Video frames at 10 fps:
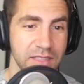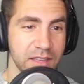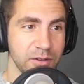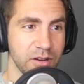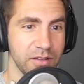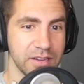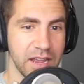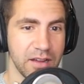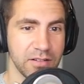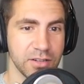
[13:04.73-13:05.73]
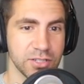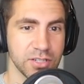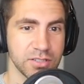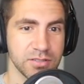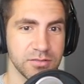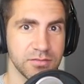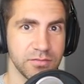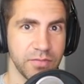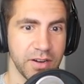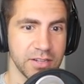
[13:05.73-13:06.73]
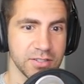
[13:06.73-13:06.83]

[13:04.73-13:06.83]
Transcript: I think we're going down. It's just very